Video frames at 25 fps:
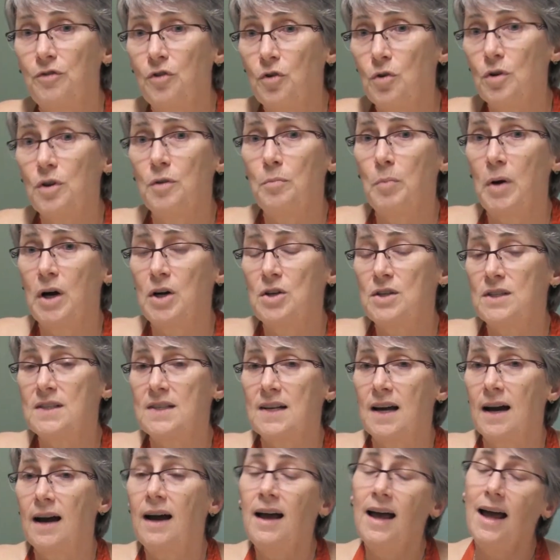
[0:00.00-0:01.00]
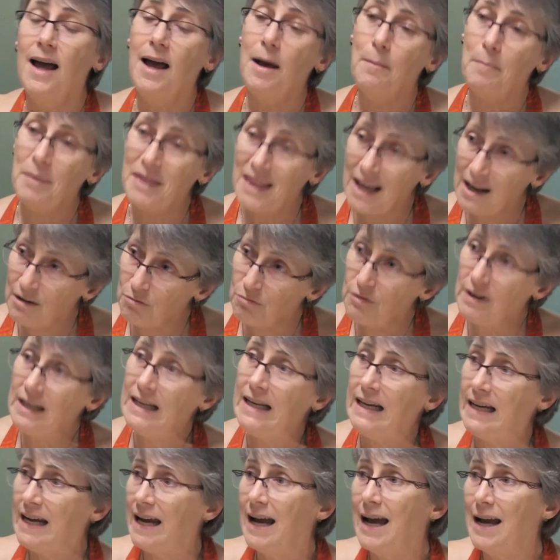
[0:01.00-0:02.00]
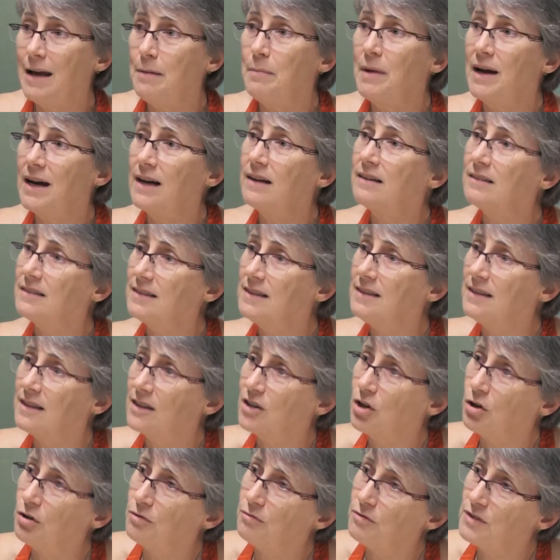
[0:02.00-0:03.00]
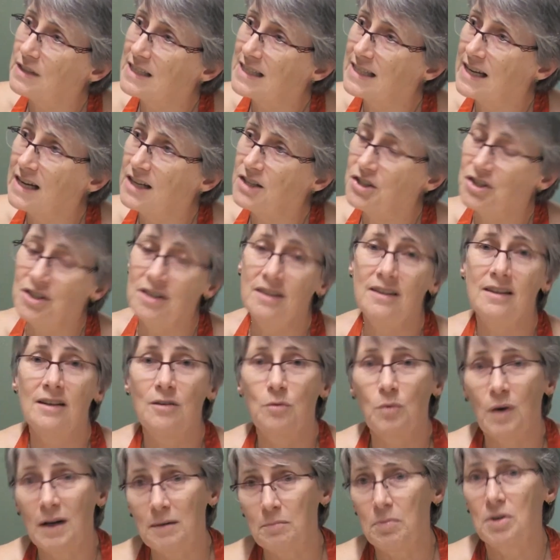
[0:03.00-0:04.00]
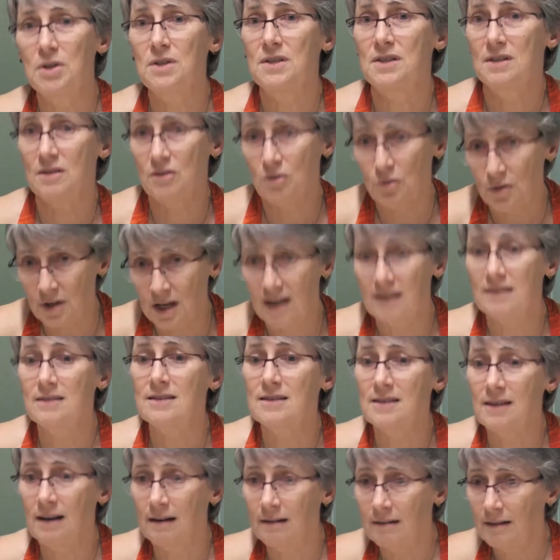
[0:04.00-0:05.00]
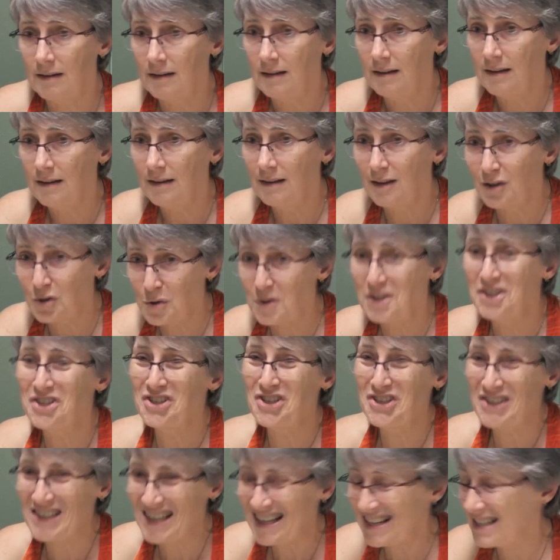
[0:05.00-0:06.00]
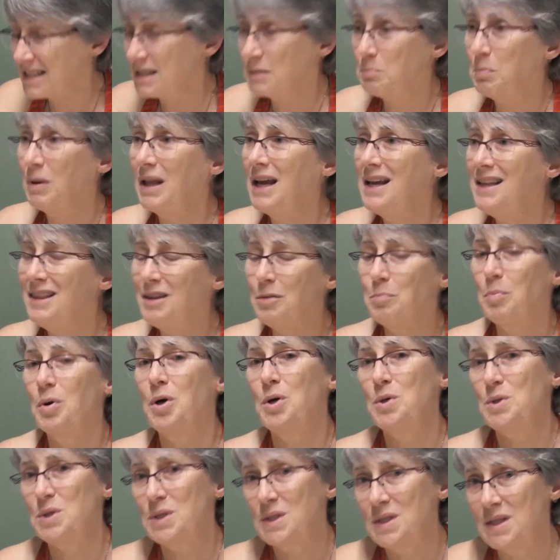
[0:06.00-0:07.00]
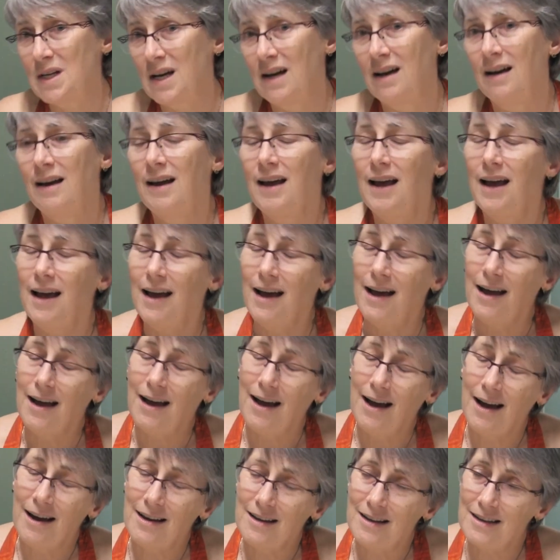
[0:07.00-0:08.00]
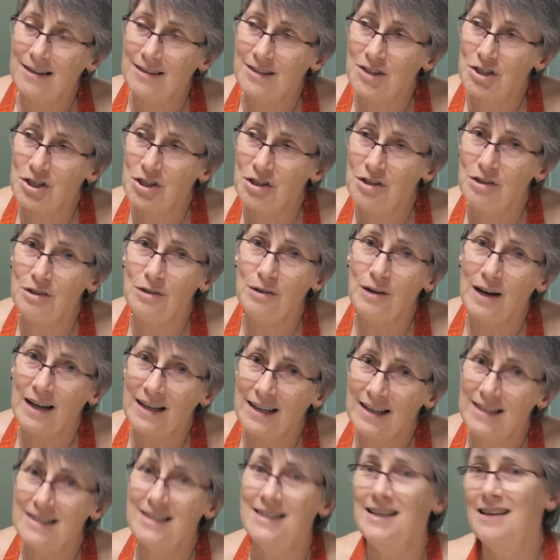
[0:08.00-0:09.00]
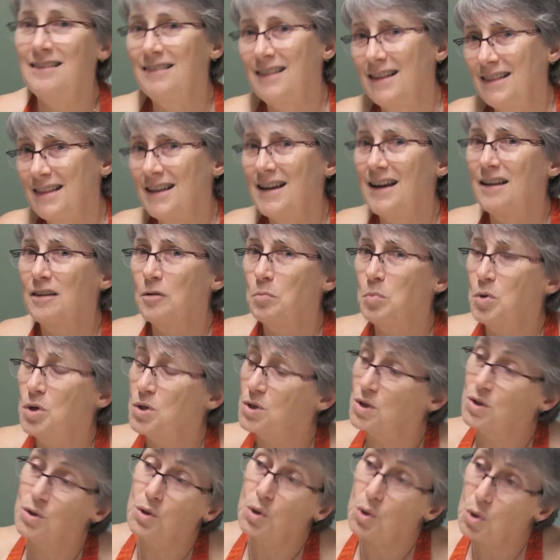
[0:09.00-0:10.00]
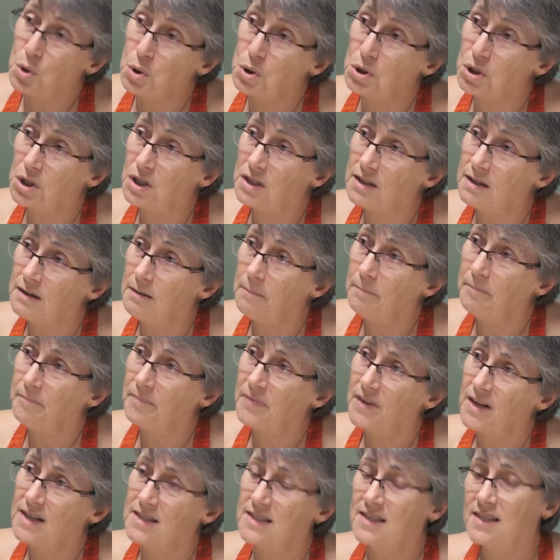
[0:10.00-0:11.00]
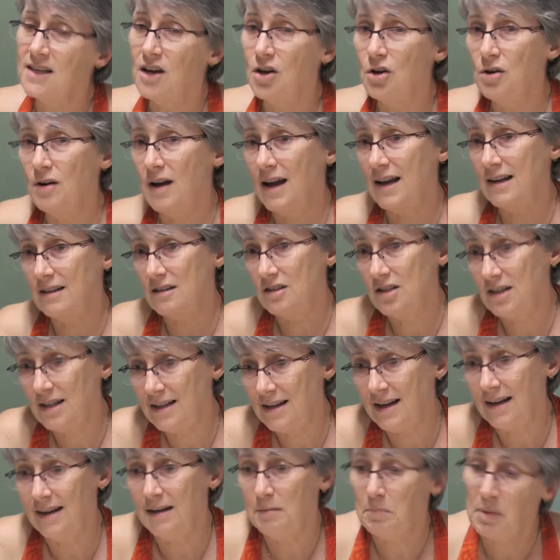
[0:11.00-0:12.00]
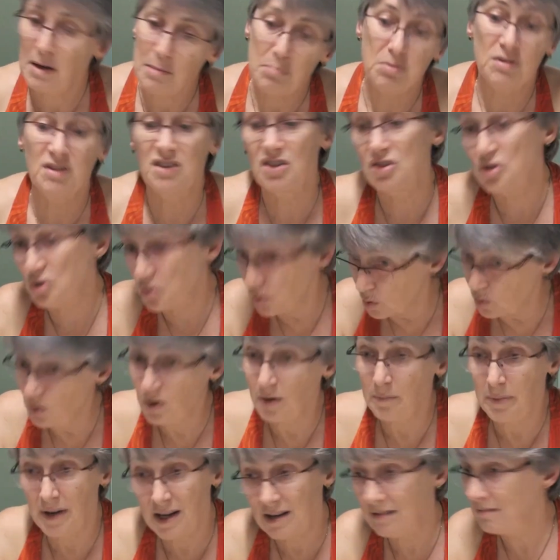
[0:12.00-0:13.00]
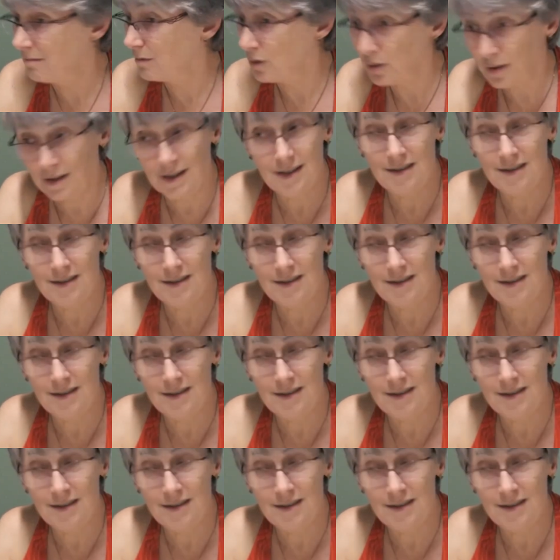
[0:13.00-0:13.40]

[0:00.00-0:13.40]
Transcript: for the poster, but that really came out in the conversation, that one person could answer the questions and explain the poster to an extent that the other person couldn't. So actually getting people to talk about what